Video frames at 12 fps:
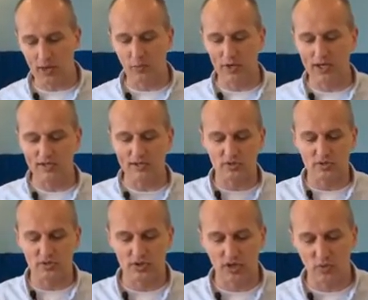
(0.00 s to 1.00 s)
and when he
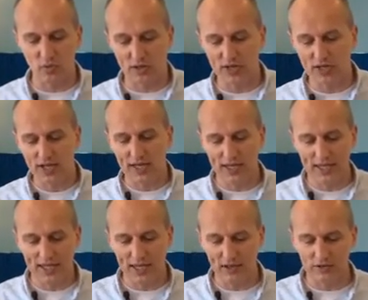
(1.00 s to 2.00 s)
saw no one, he
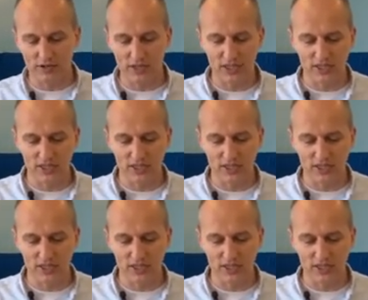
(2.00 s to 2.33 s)
killed the